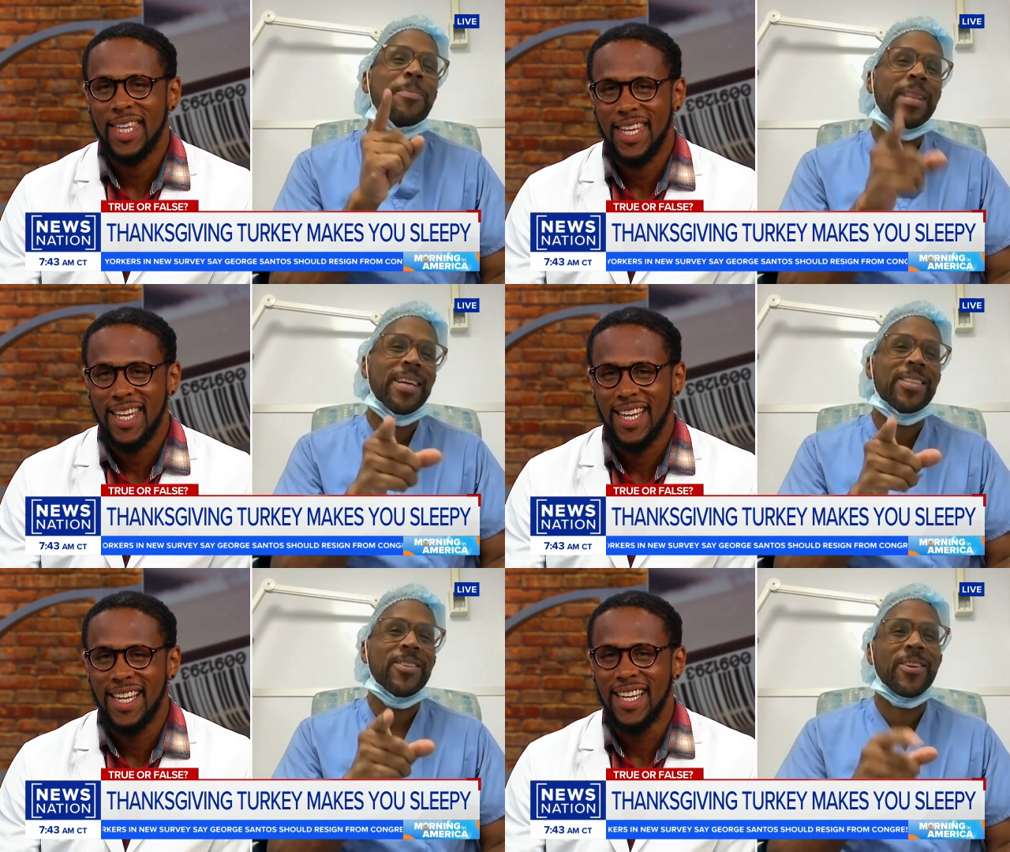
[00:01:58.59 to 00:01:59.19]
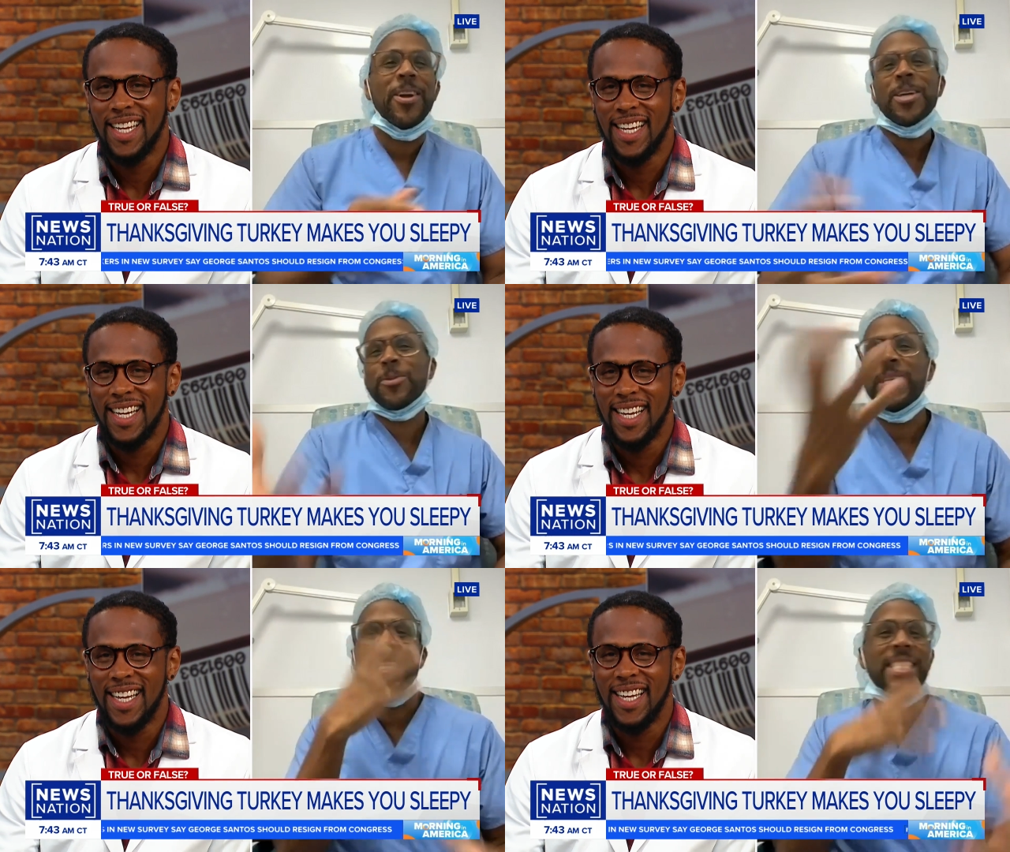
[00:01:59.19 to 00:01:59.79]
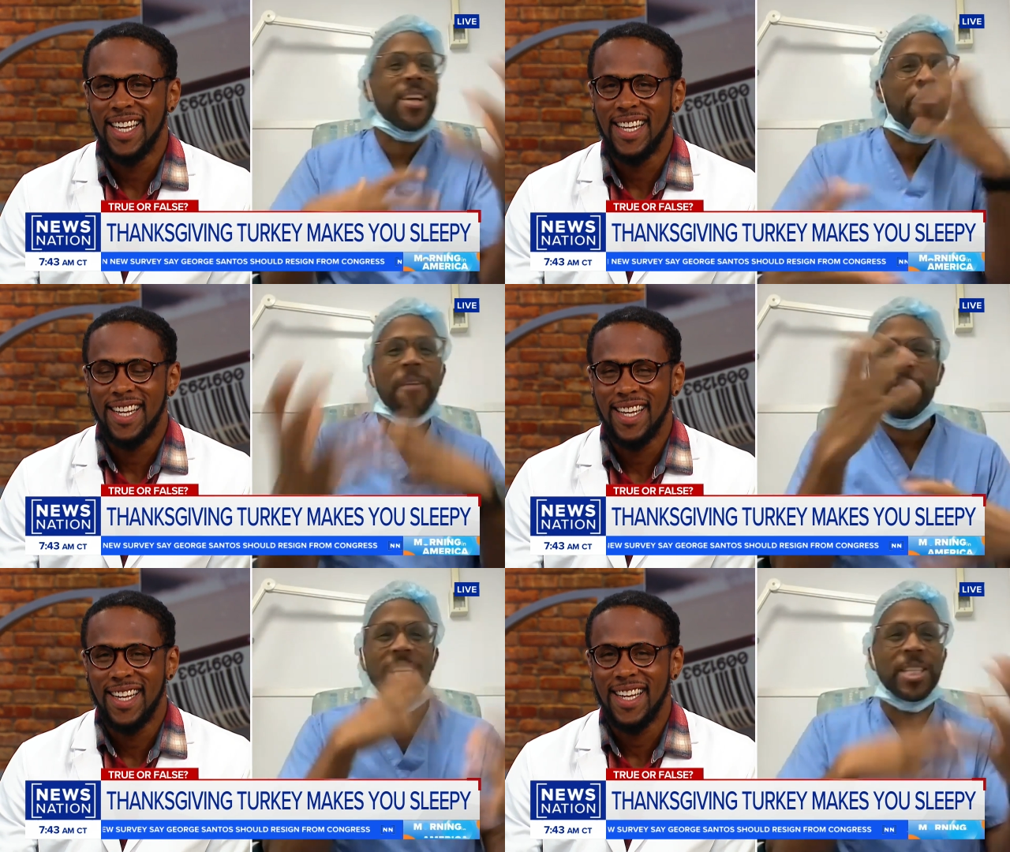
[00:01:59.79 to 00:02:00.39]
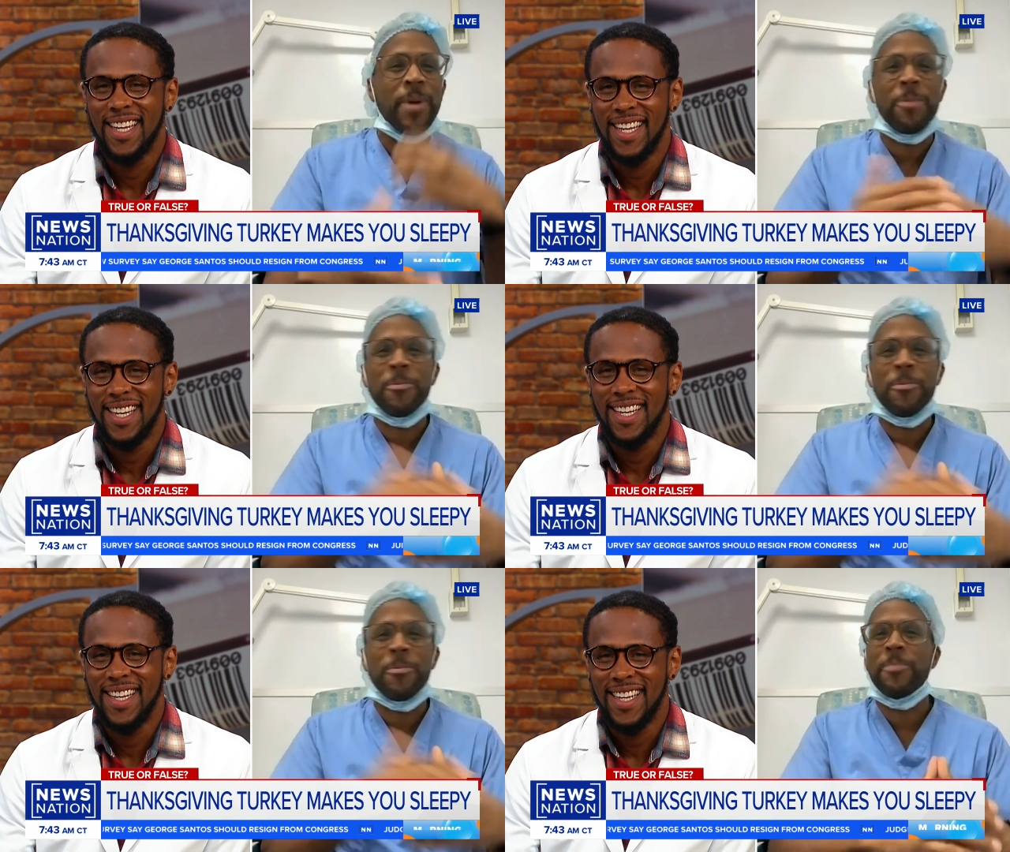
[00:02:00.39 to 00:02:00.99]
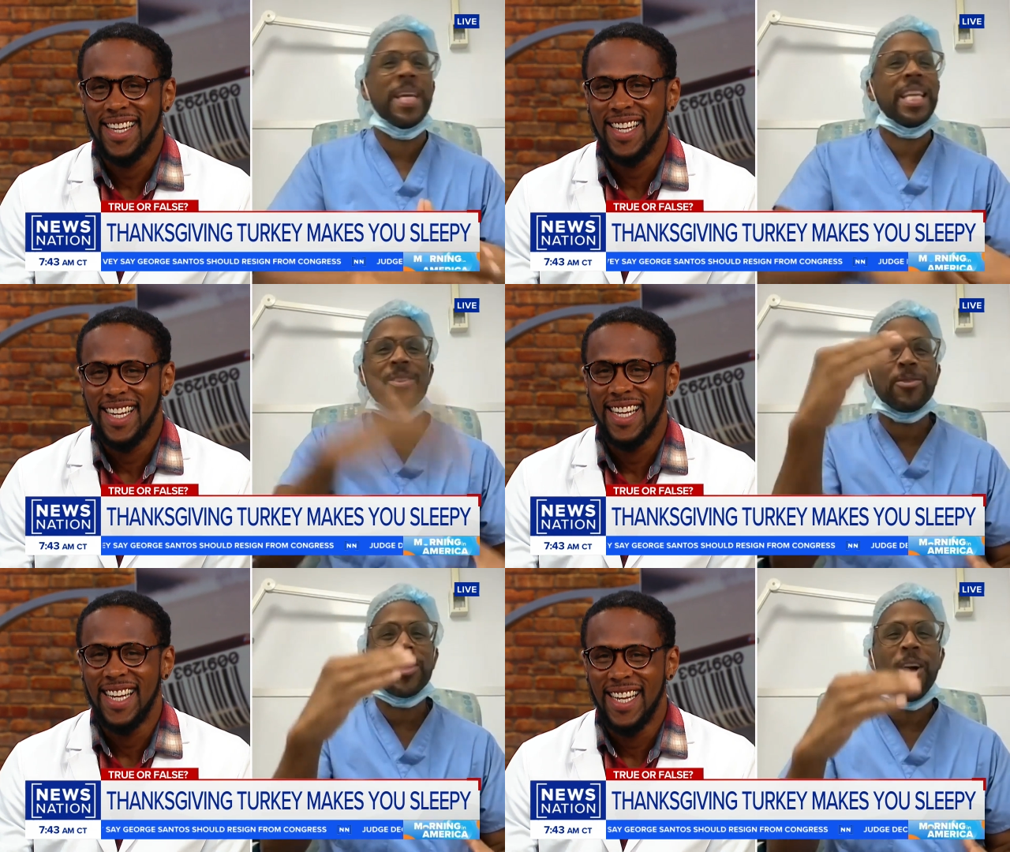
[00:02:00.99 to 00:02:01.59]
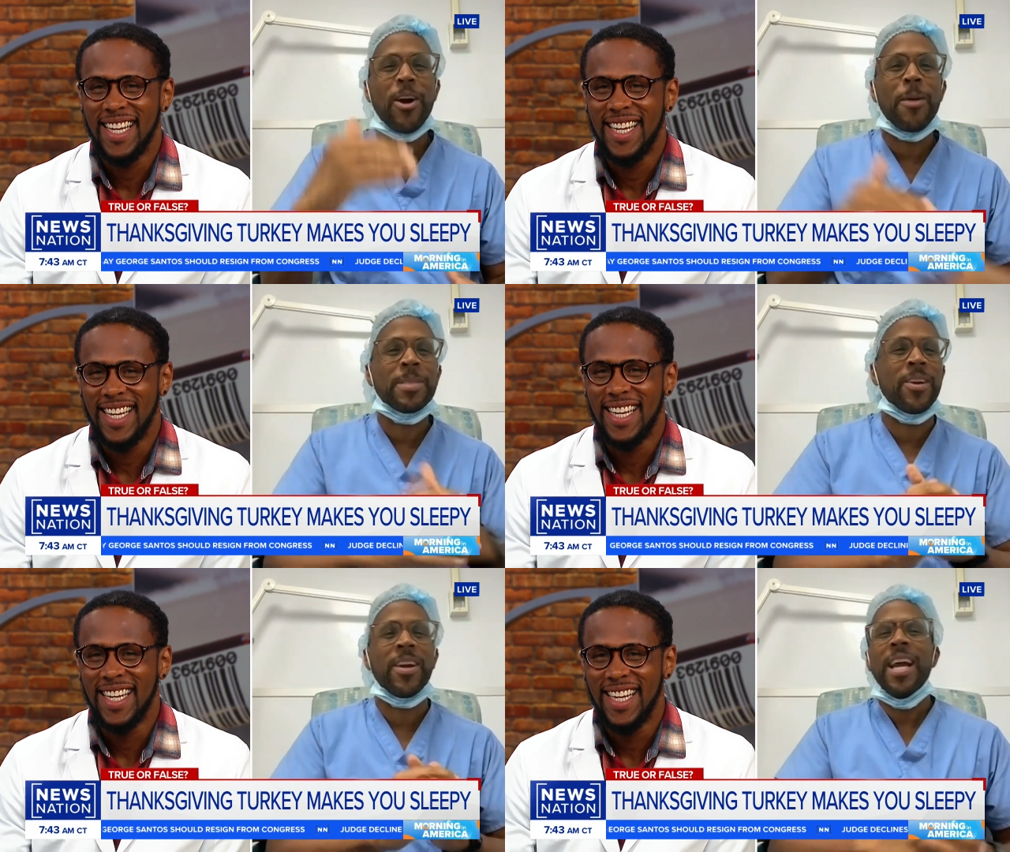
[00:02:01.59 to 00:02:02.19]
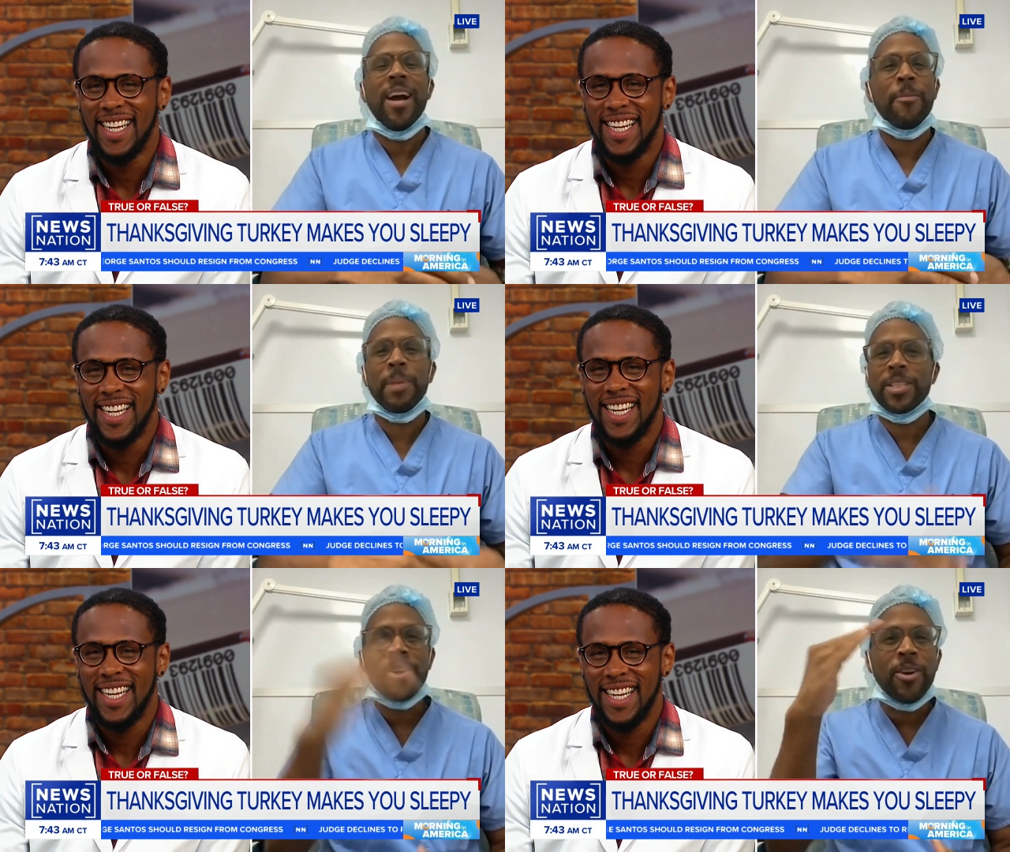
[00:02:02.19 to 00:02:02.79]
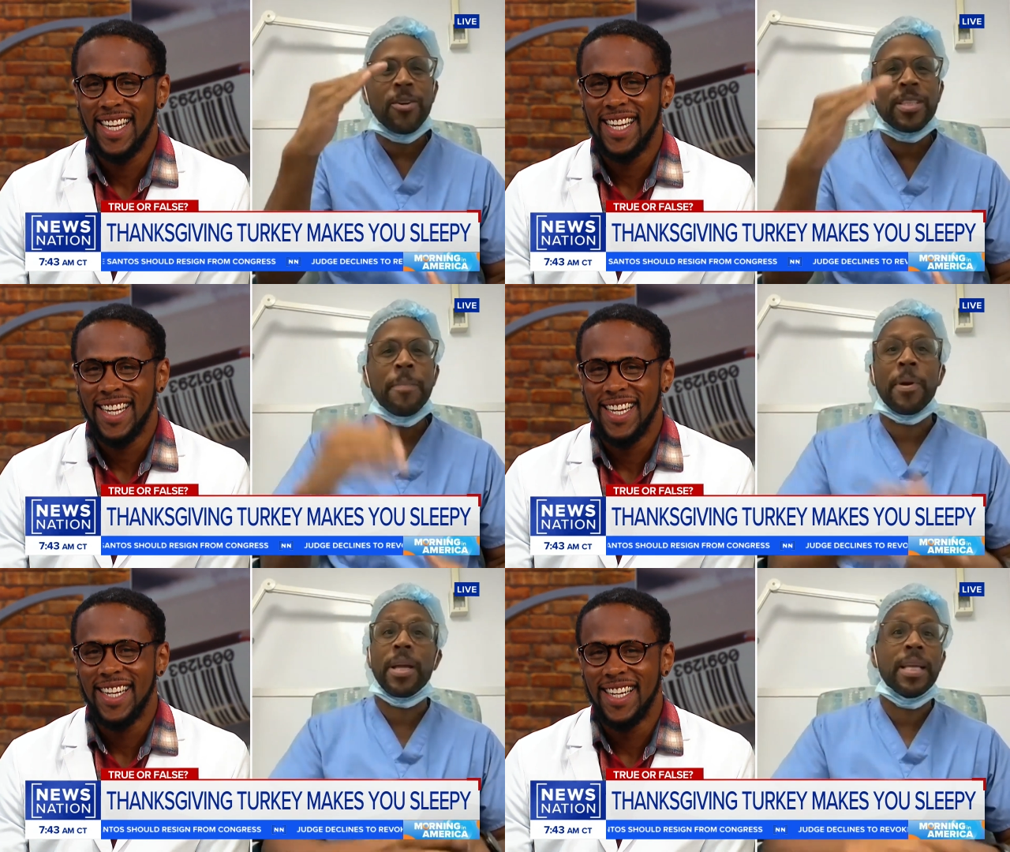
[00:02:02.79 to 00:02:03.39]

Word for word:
Speaker 1: the blood sugar. So we just stuff our face, right? We eat those carbs, our, our blood sugar goes up, our